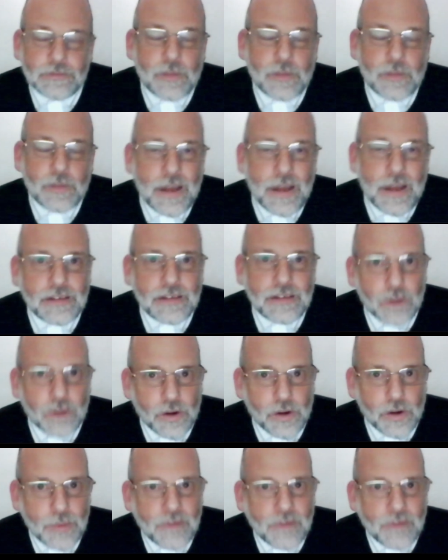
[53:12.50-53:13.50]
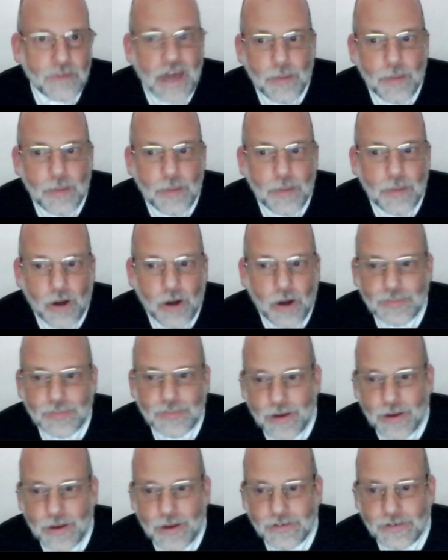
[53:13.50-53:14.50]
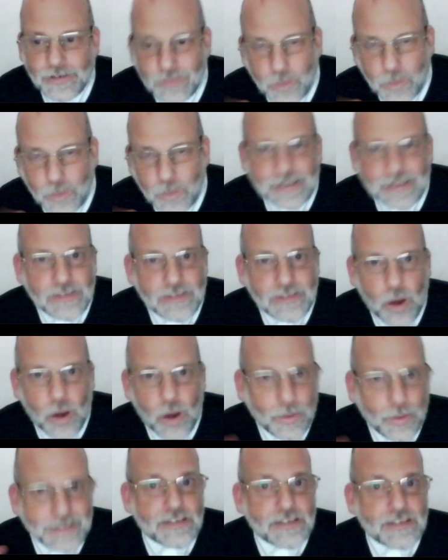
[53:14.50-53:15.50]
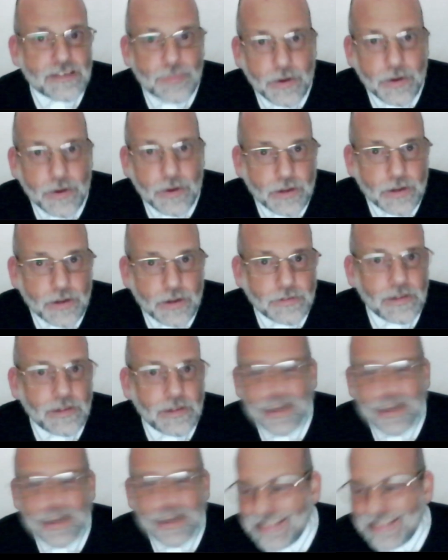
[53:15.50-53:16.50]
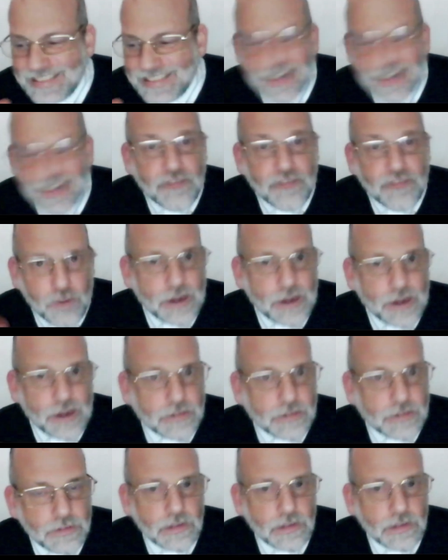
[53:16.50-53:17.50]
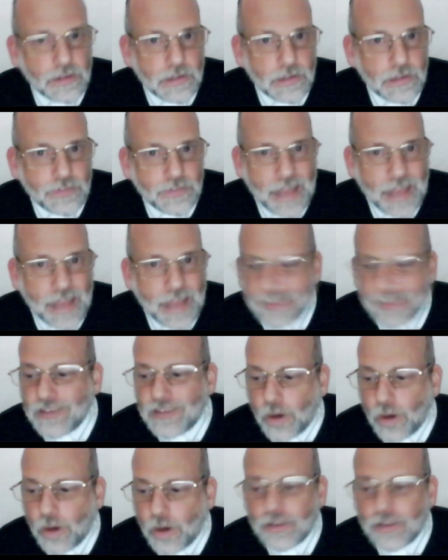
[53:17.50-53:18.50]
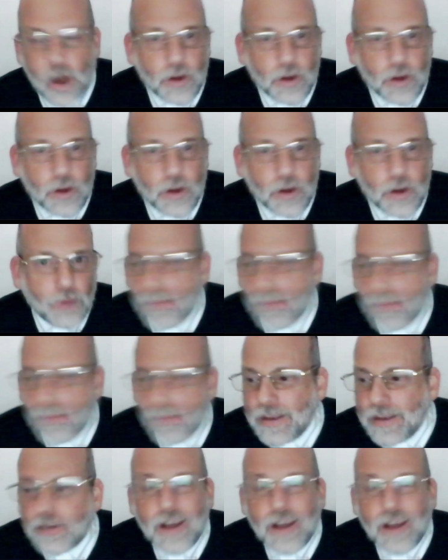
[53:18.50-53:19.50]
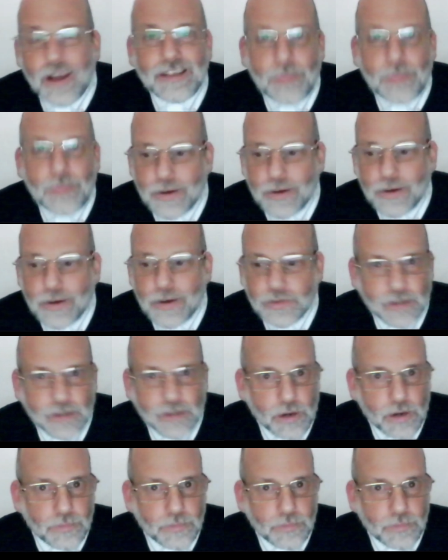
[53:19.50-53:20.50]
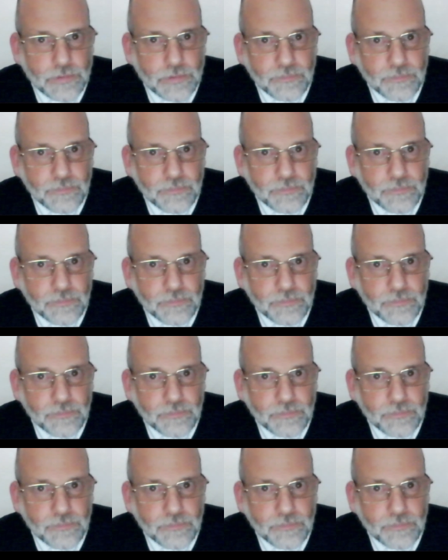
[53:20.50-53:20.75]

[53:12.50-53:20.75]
There are many stories, people have out-of-body experiences of what they saw, what they experienced, the suffering that souls go through. But you're talking spiritual terms.